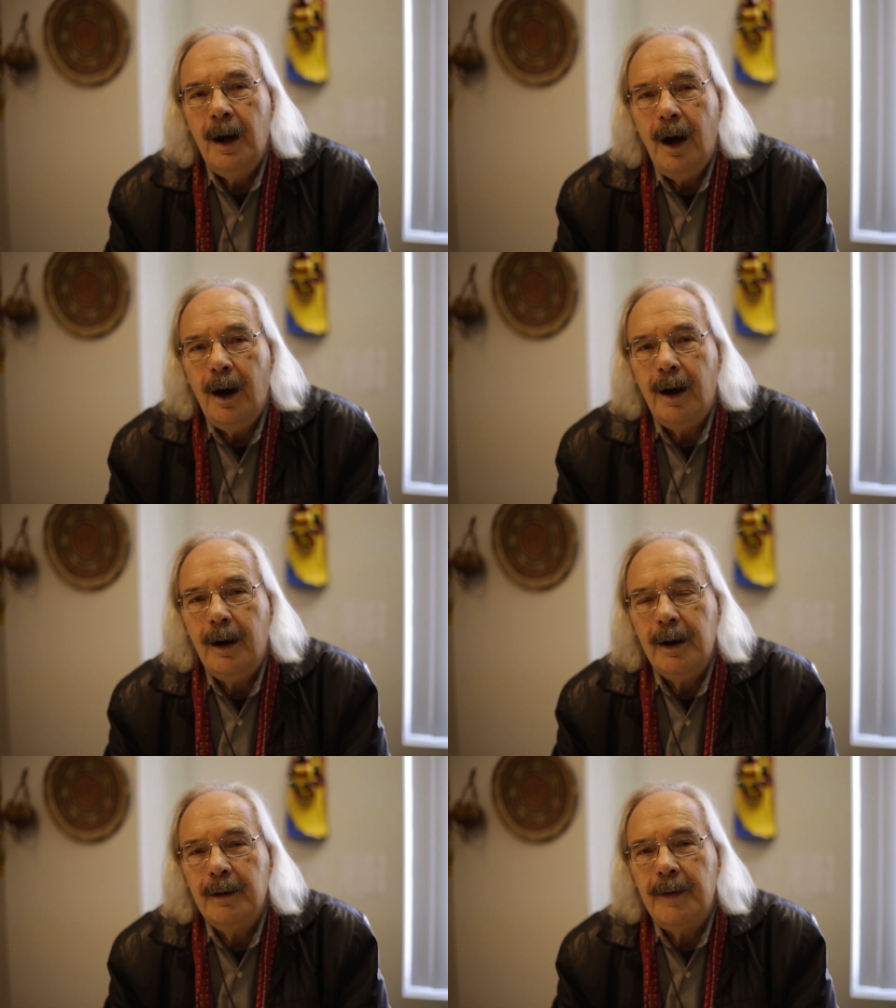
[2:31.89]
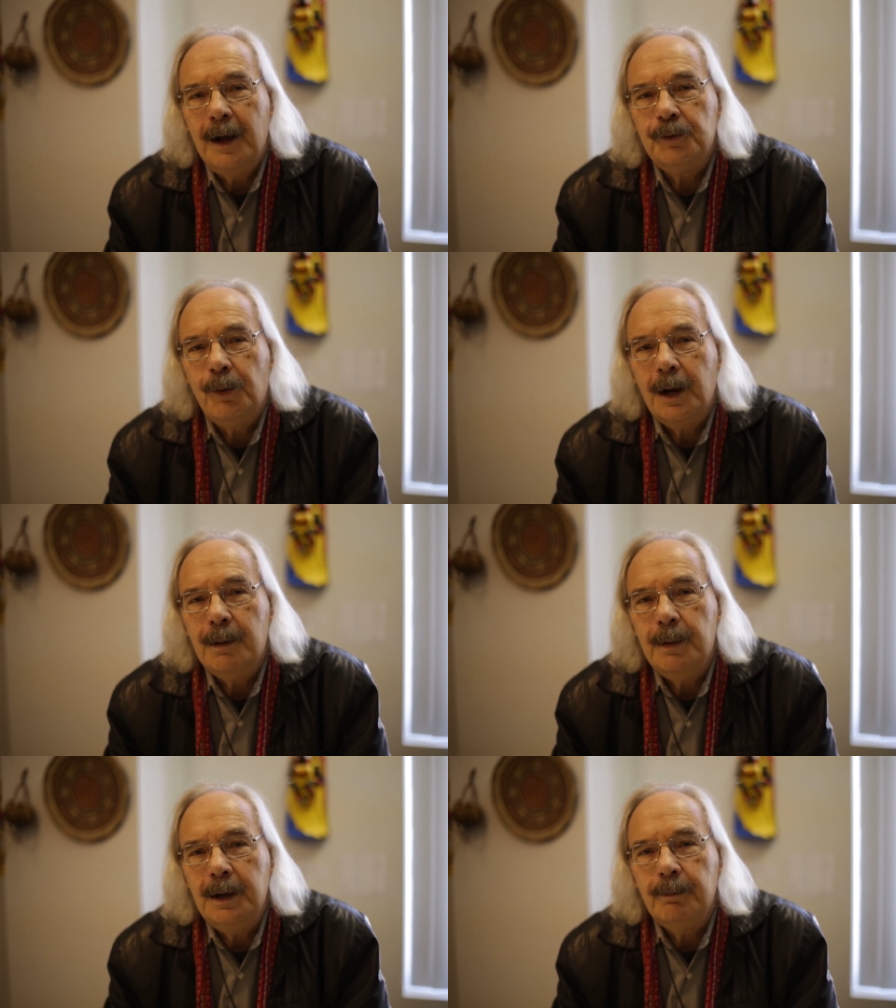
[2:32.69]
And that's what I
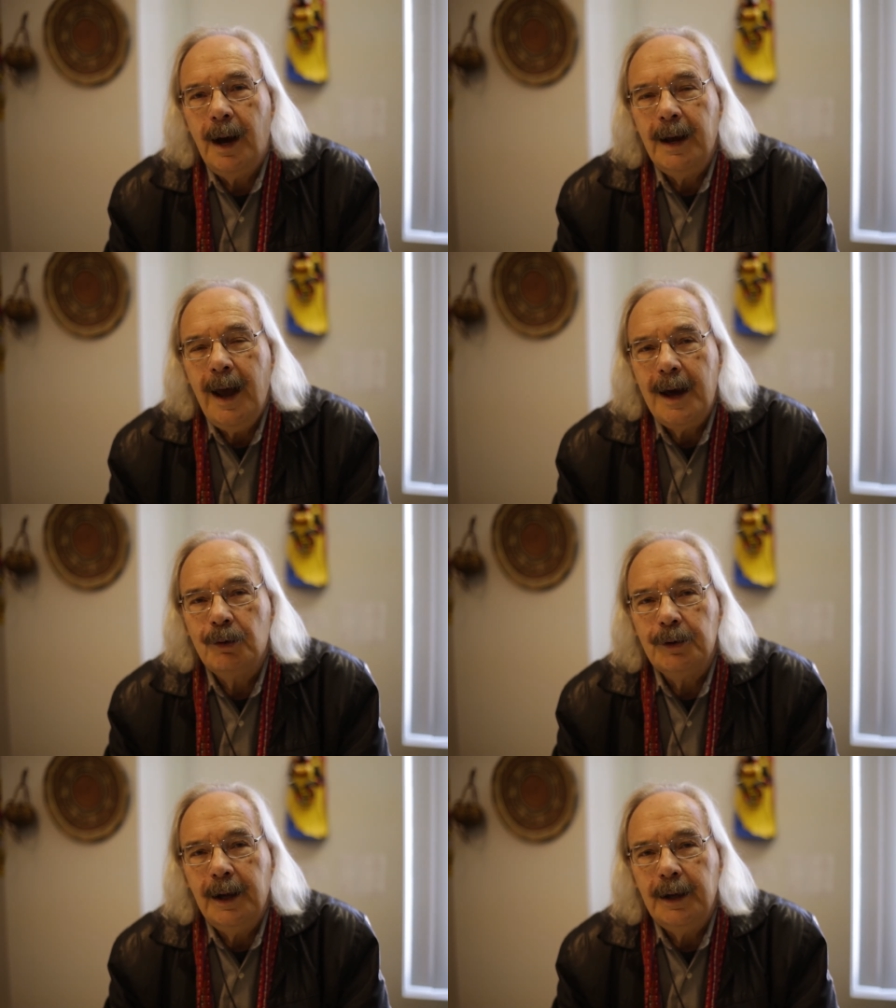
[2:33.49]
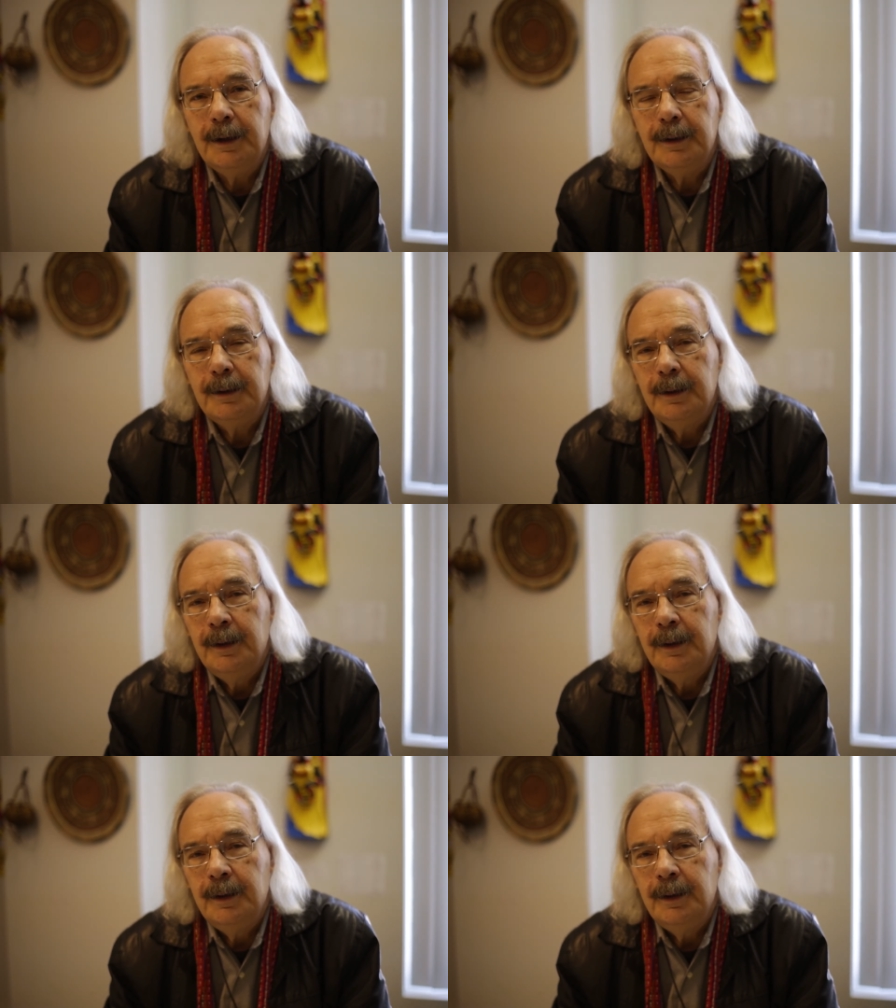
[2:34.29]
mean by annotated.